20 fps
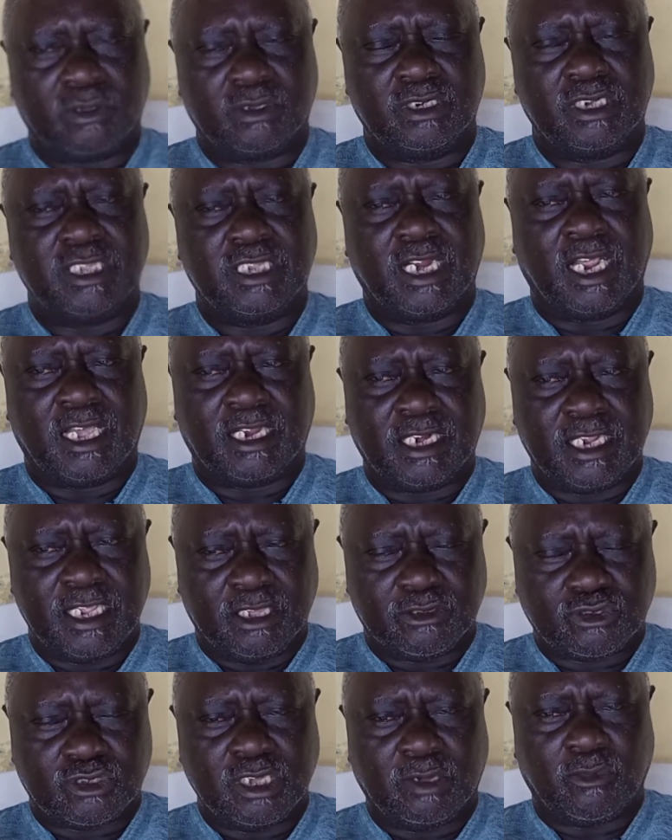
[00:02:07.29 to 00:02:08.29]
In your
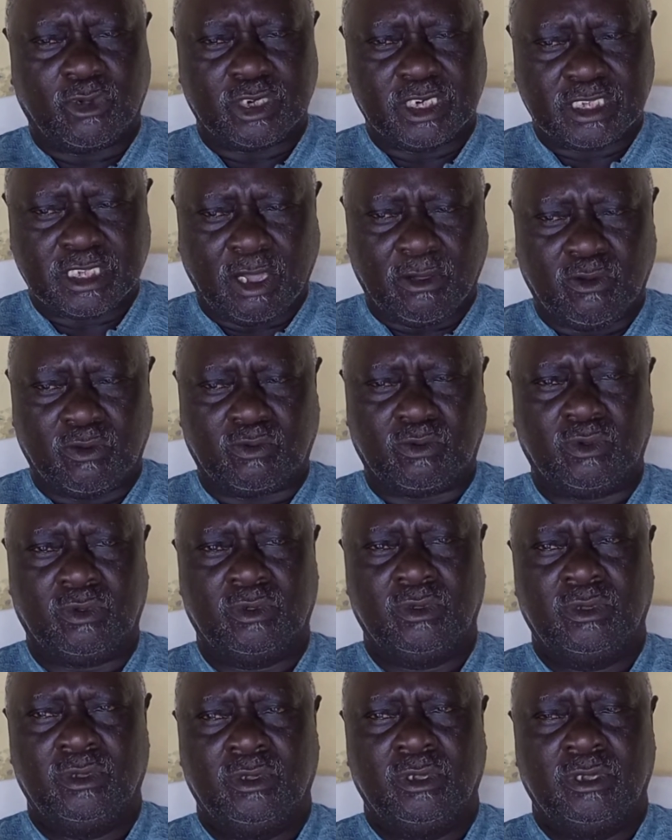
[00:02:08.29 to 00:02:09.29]
name, so your monitor.
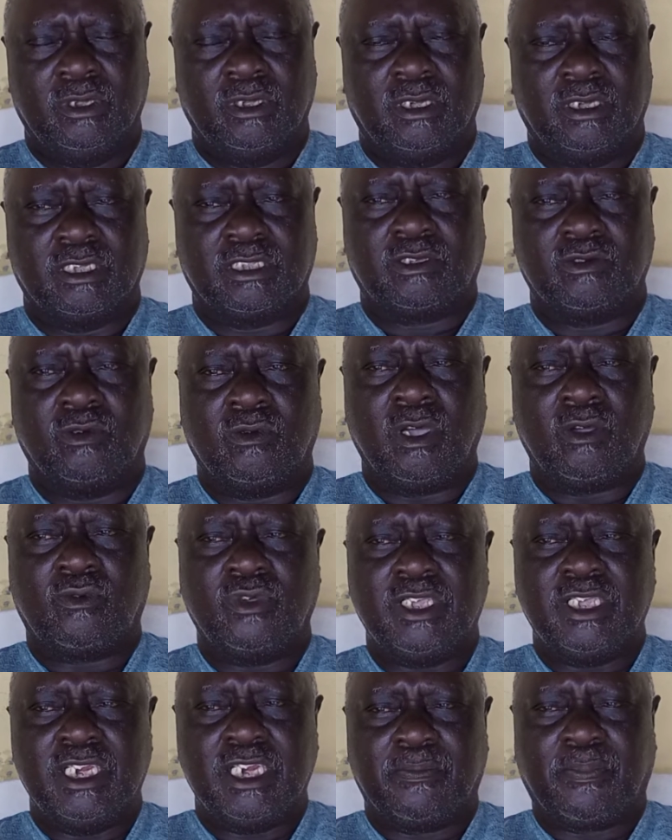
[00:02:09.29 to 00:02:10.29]
And you want to
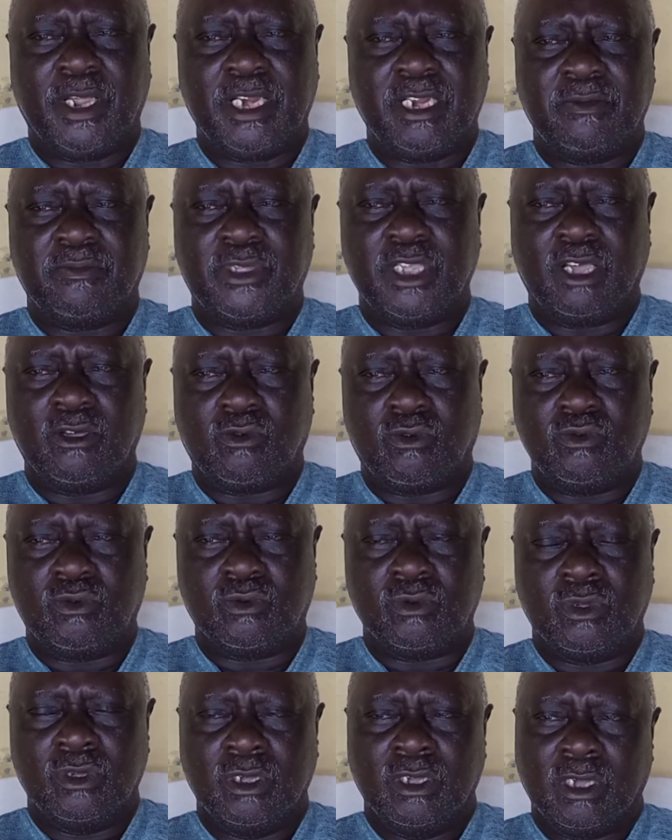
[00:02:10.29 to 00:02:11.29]
put in penny beer
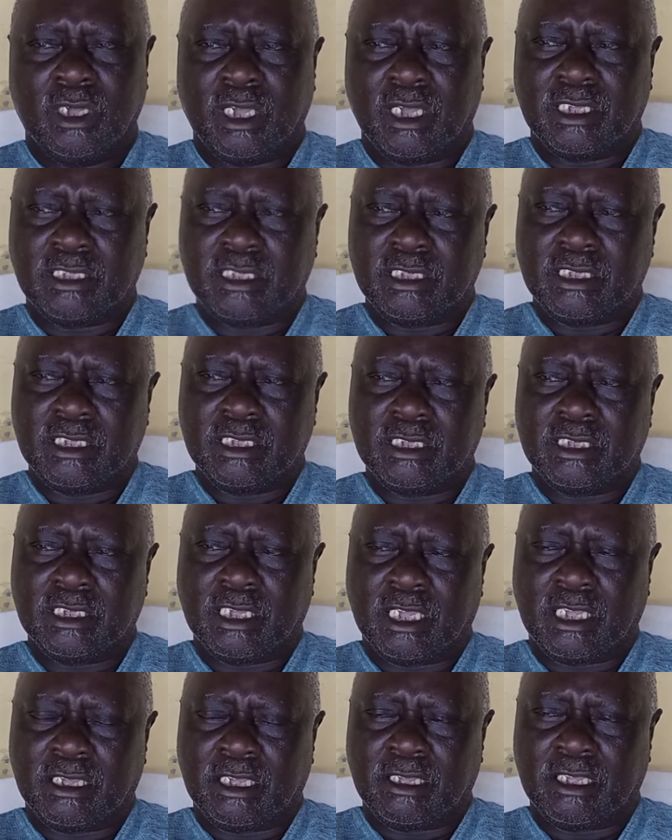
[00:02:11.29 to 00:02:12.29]
group, a
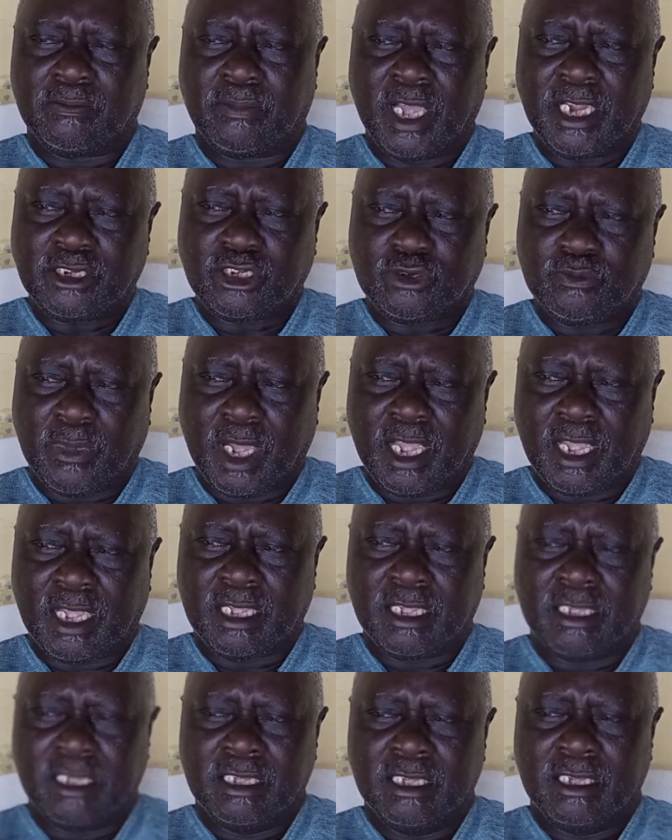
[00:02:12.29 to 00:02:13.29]
bantama,
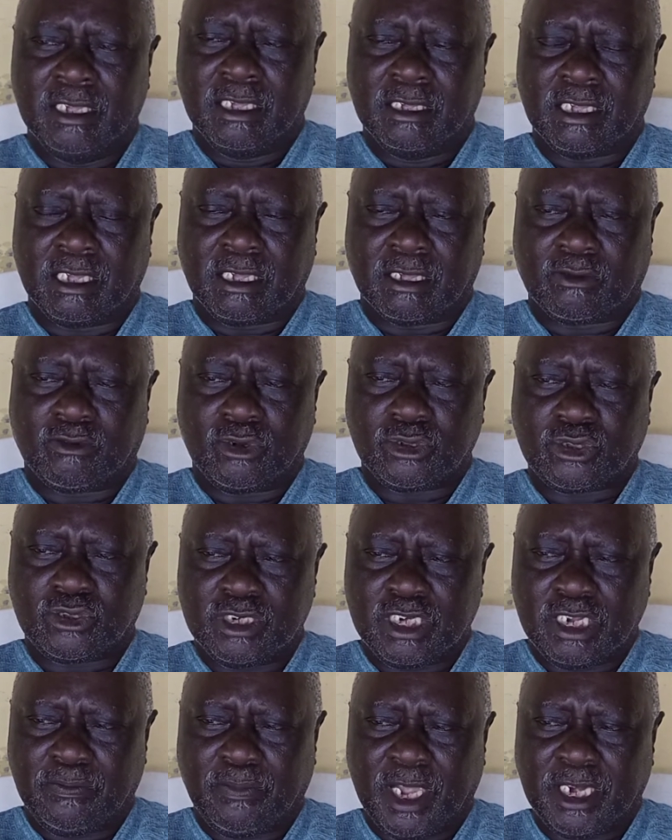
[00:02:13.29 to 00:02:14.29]
across
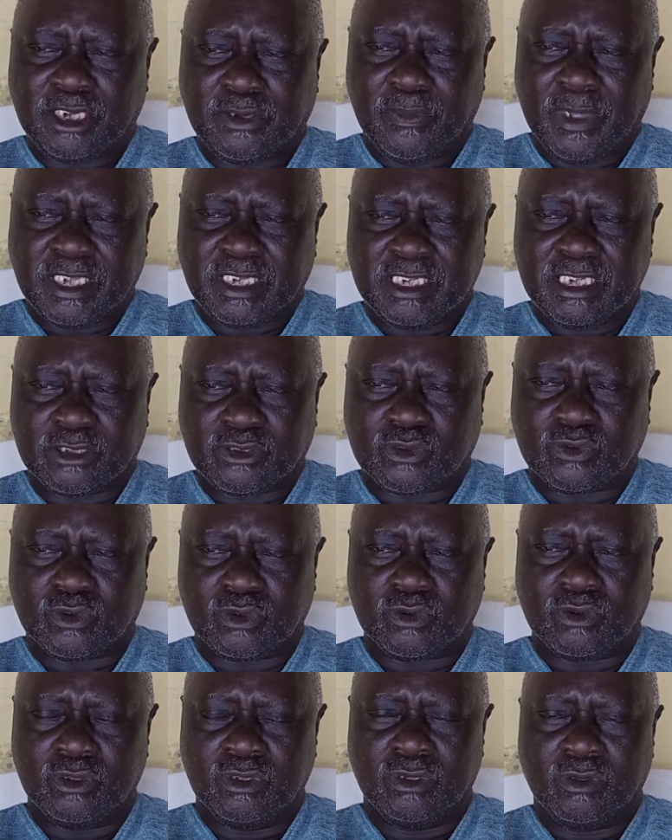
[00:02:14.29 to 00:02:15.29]
the bantama she is so.
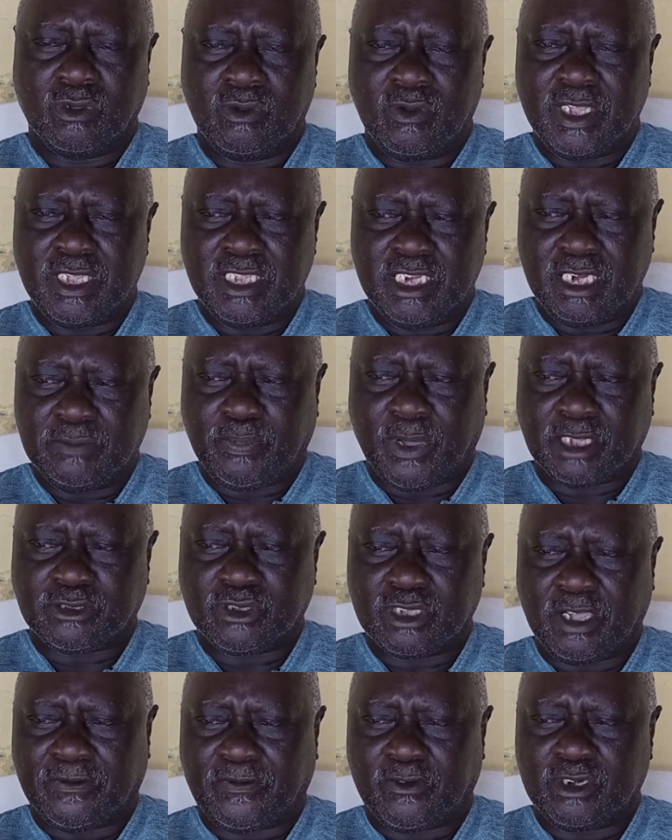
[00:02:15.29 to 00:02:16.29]
Only in the
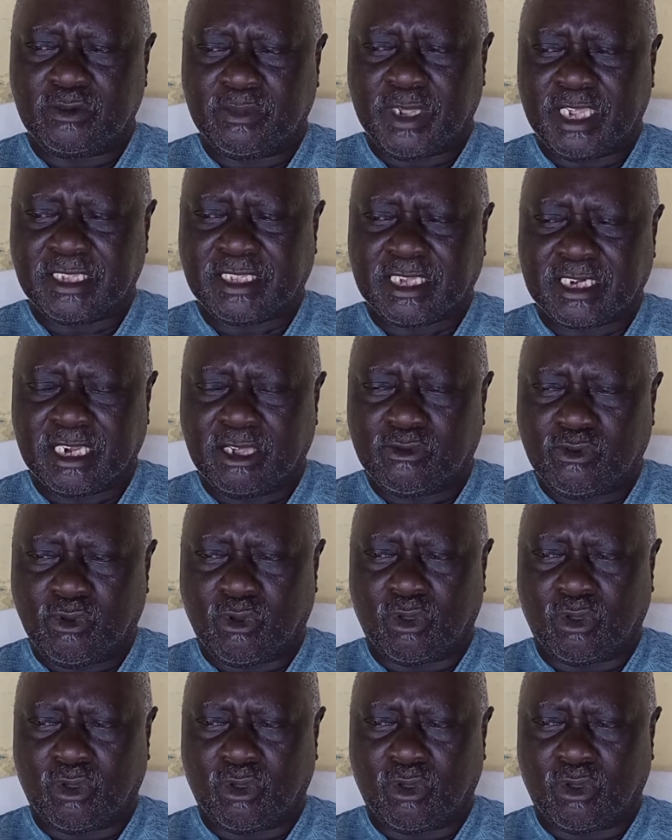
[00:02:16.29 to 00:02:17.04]
passenger for the battery.